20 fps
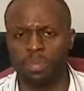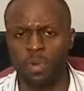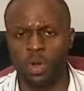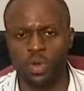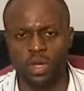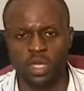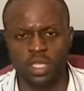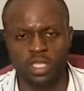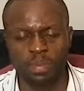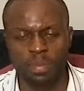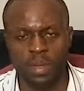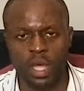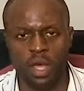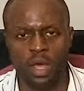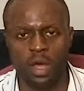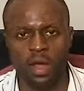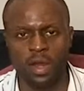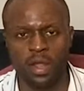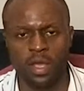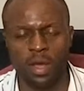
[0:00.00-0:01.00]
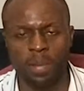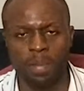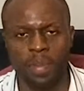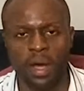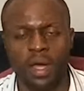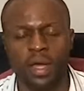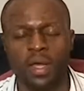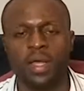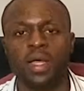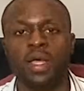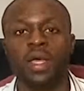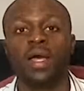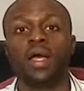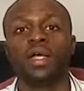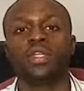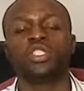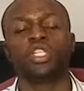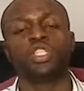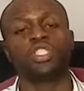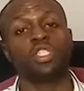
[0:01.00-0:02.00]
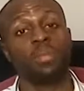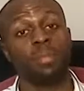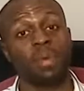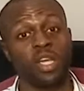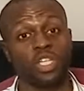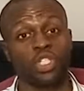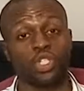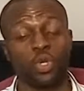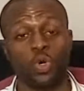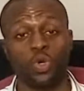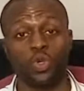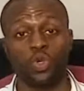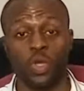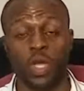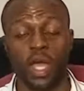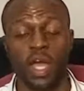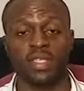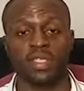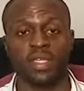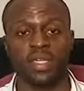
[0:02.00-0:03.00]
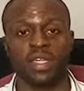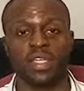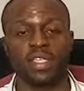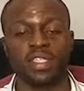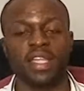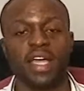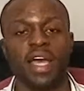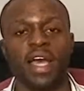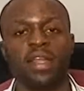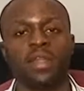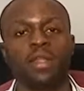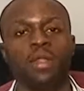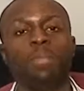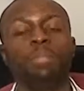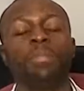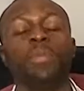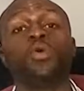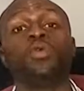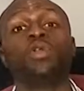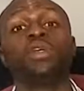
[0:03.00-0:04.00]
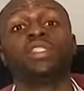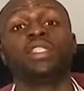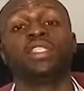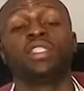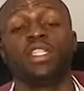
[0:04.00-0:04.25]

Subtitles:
bonus a bit earlier, but just to make sure you guys understand, bonus is